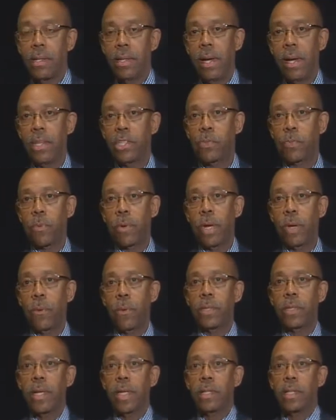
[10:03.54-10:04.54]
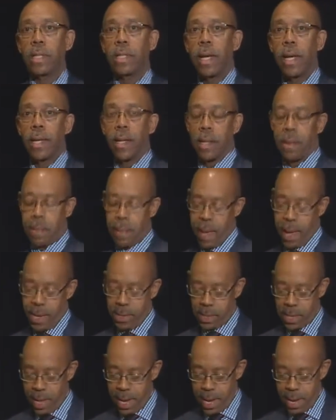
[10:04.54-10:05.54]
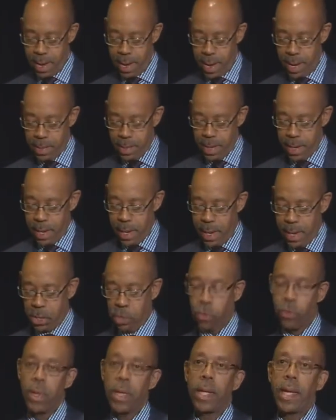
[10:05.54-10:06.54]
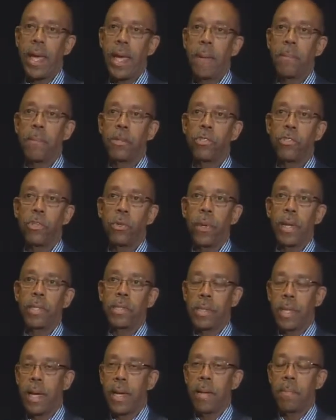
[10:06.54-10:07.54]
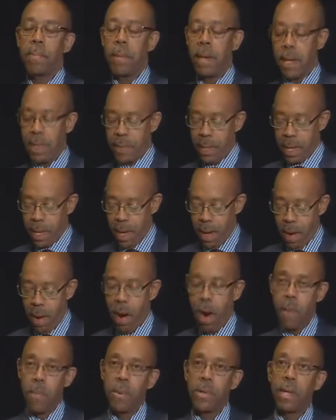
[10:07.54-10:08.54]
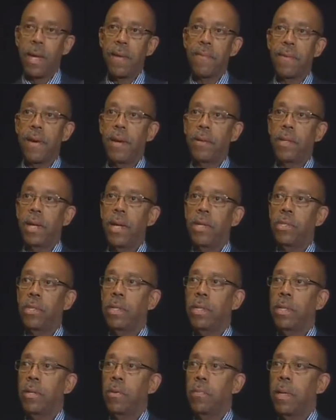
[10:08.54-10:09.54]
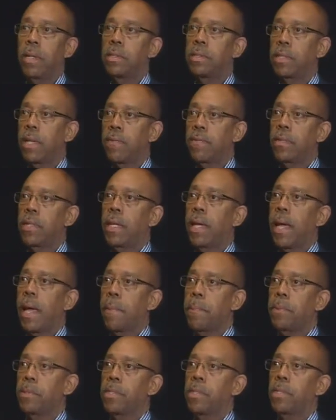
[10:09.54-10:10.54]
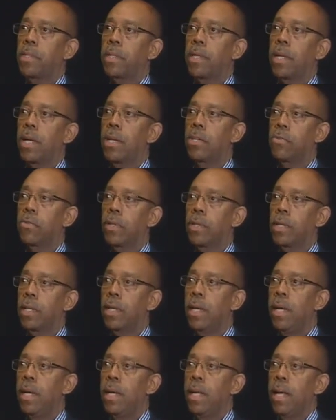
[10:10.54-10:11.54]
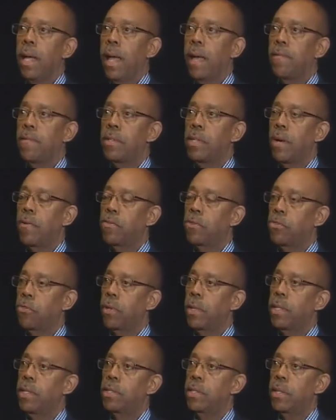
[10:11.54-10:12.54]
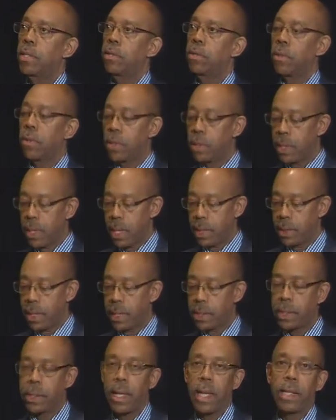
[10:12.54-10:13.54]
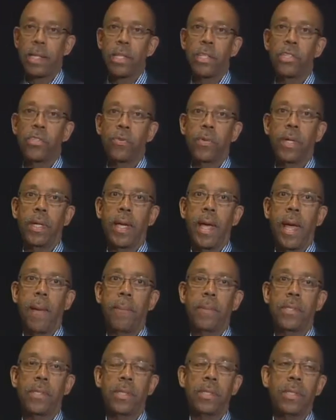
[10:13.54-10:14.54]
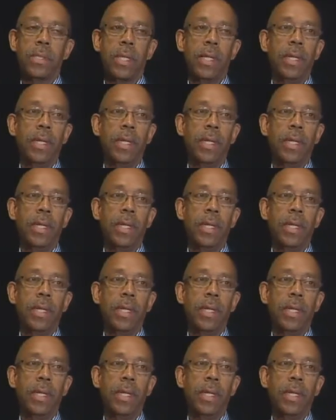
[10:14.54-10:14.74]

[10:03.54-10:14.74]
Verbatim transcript: uh, spring were designated as a, a, uh, Tree Campus USA by the Arbor Day Foundation. There are about 70 campuses in the country that have enough trees that they're uh, designated as tree campuses